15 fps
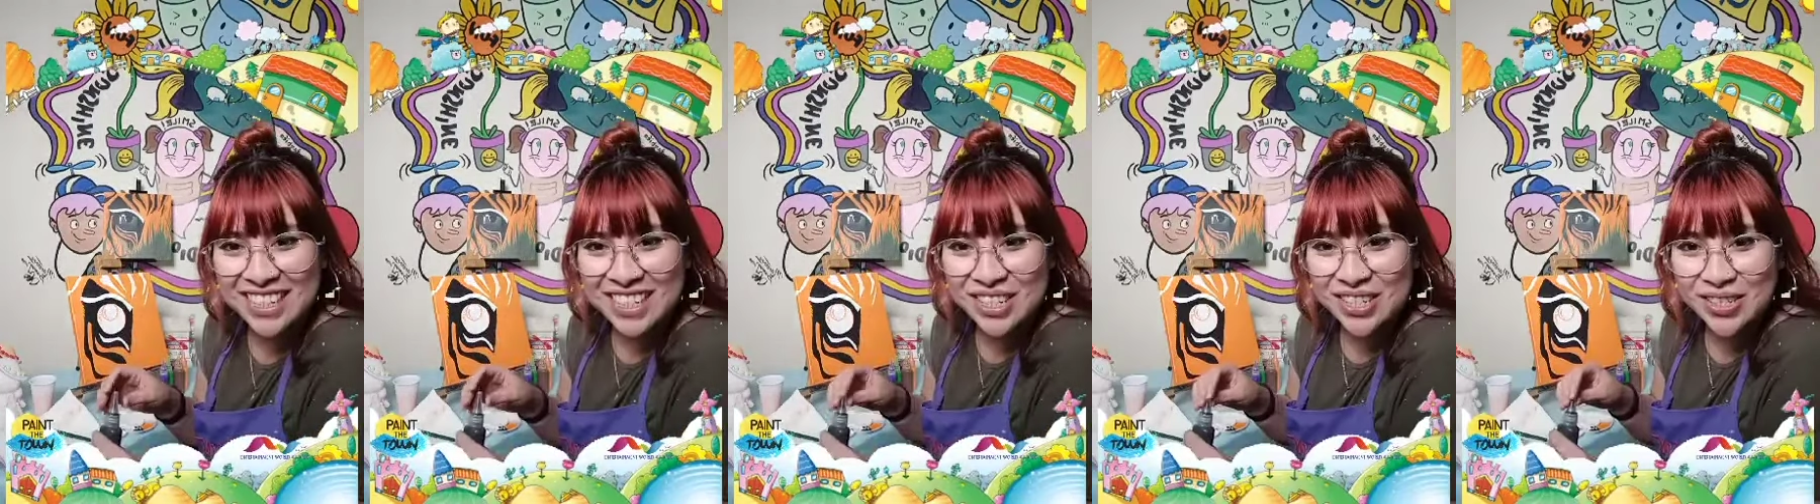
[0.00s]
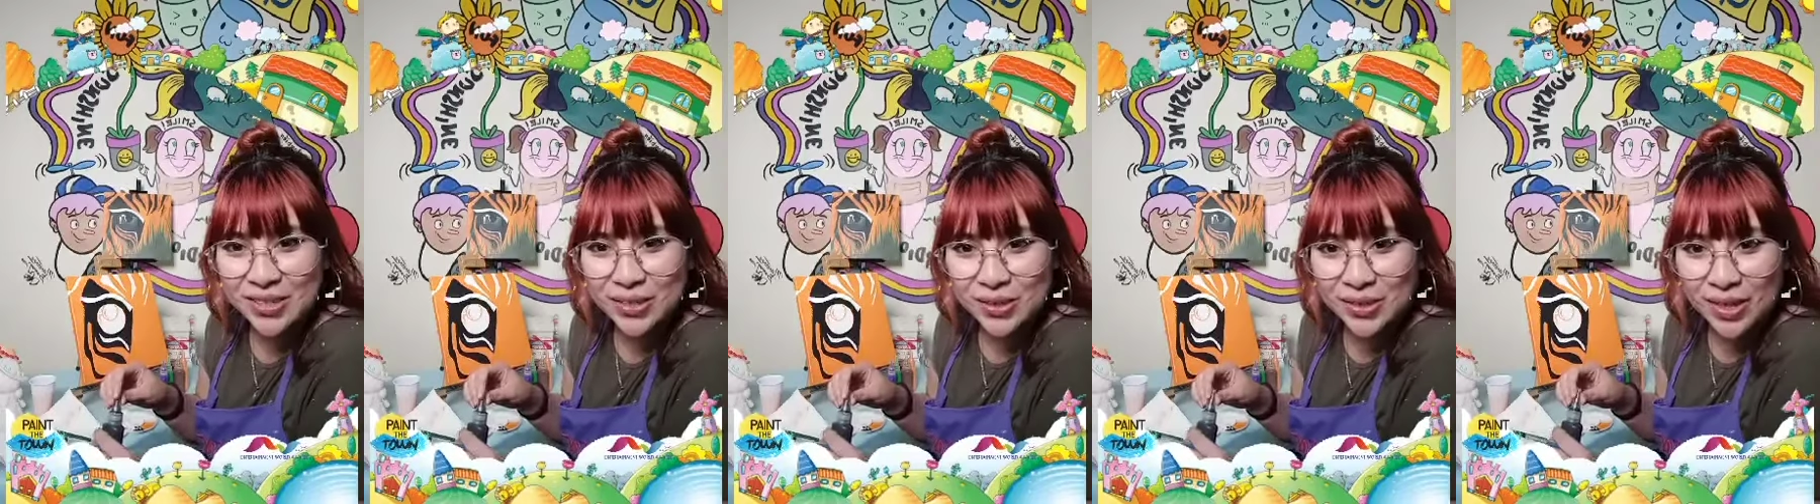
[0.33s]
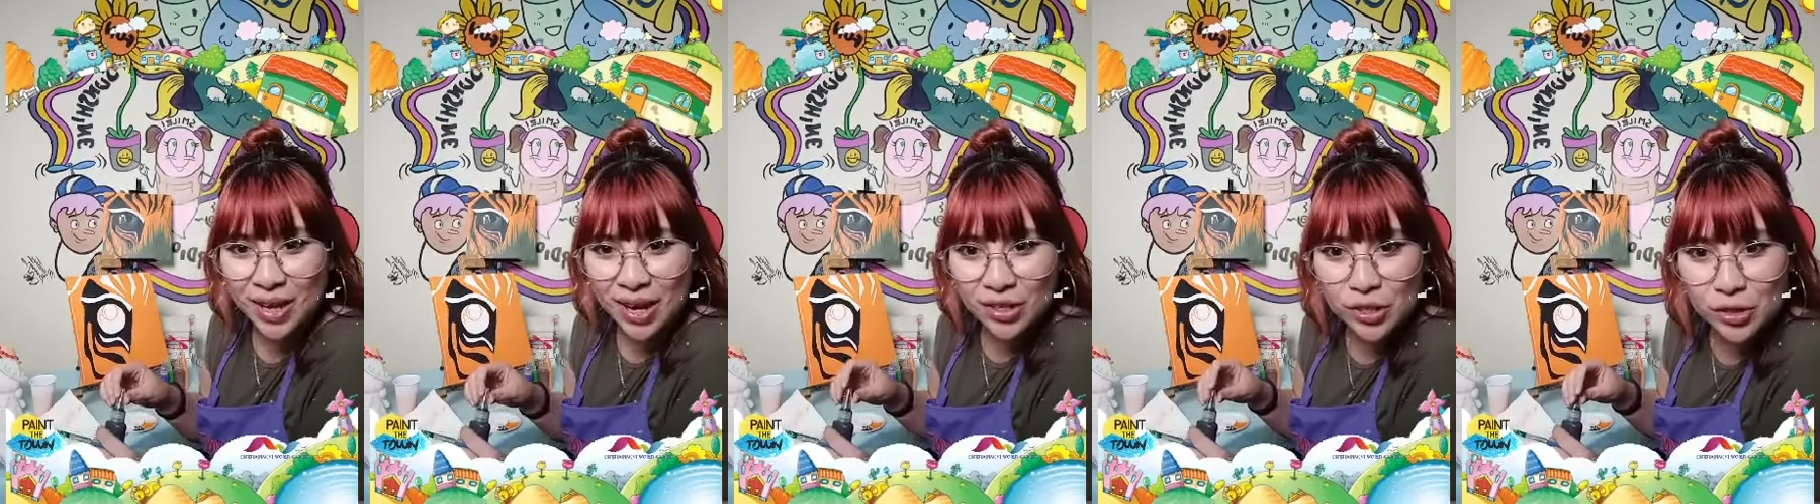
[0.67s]

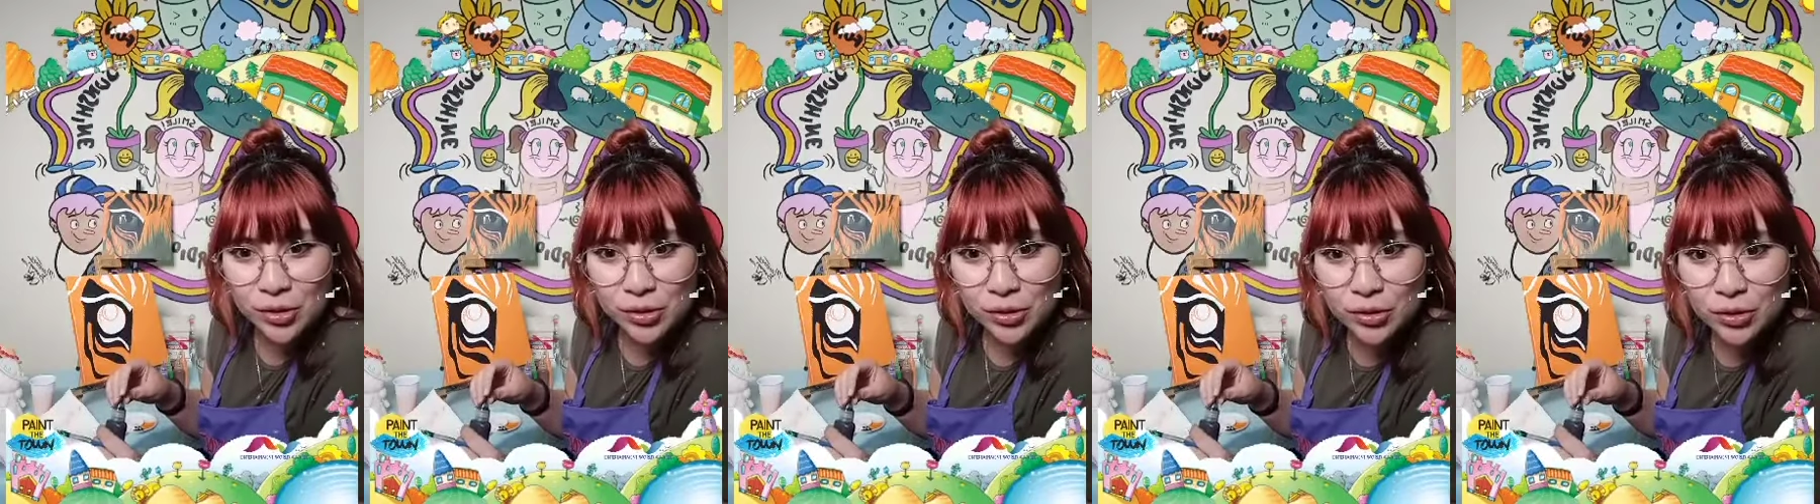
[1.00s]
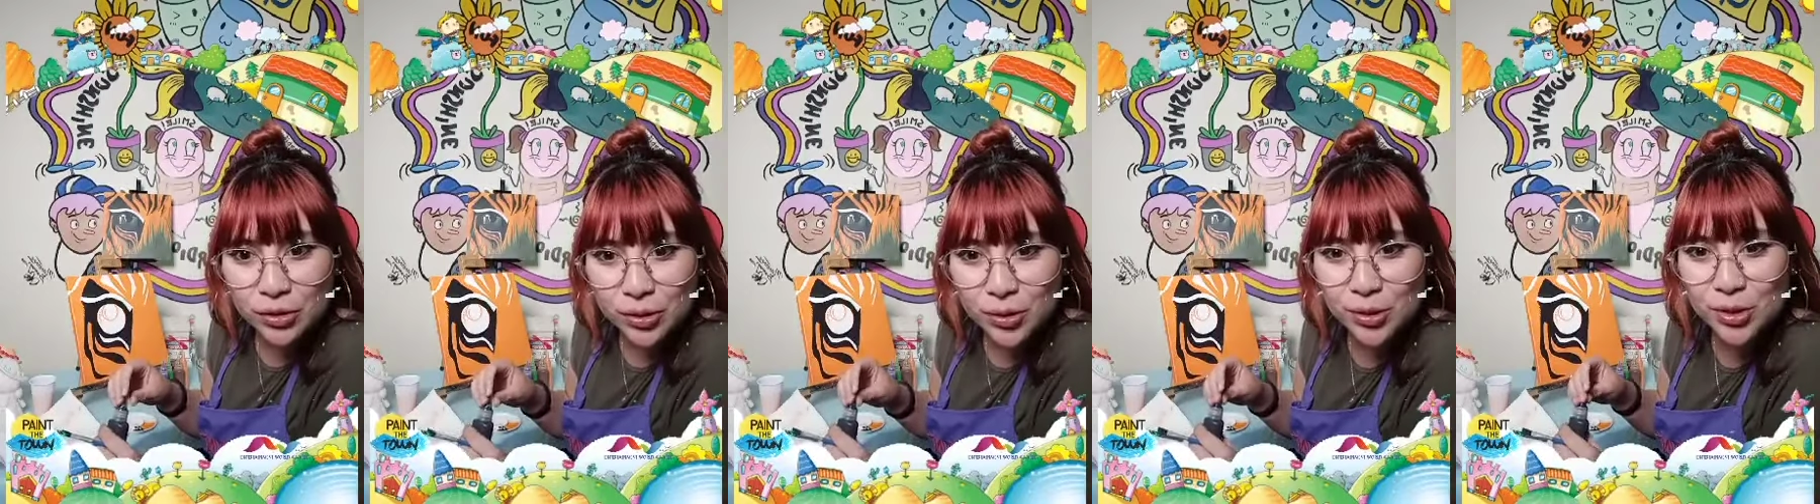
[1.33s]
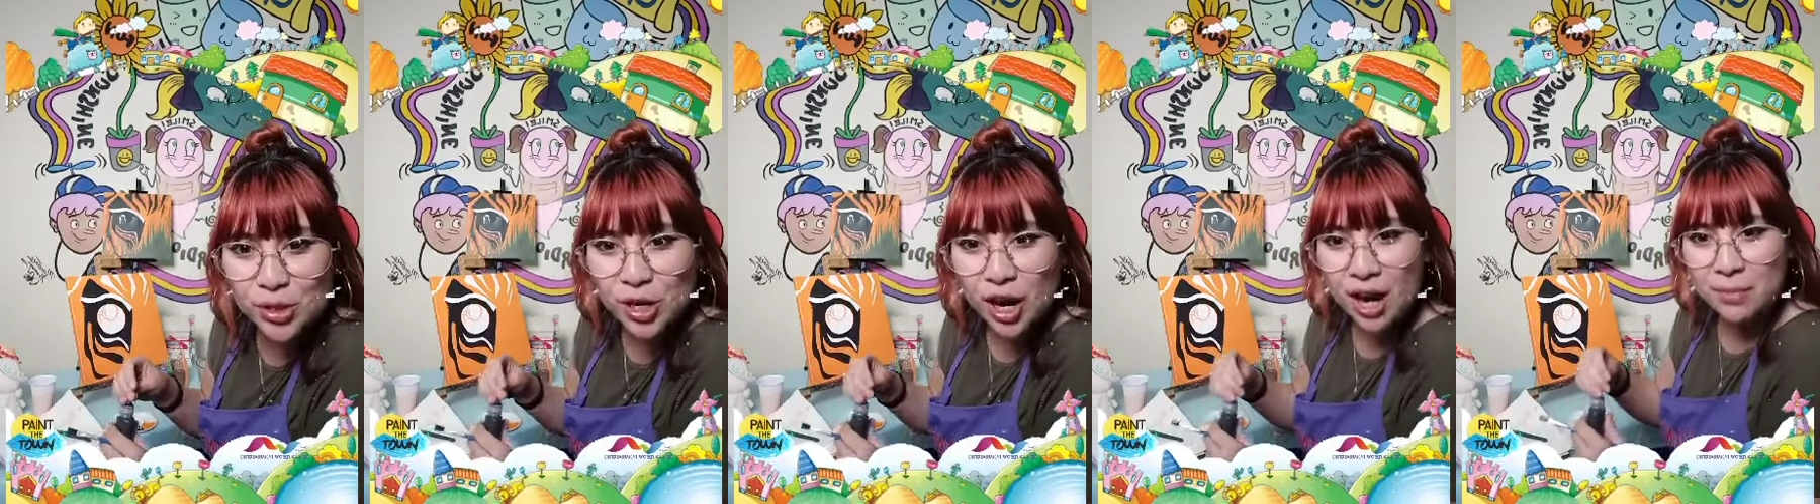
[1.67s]

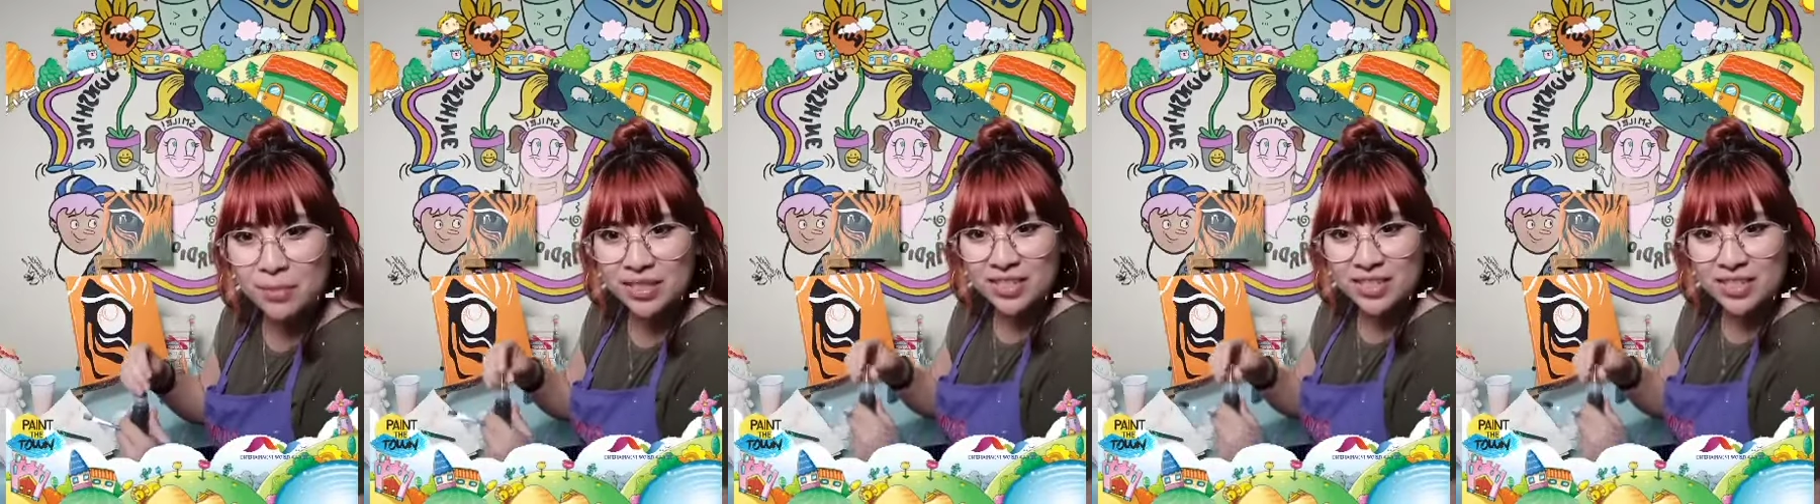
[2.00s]
Sushama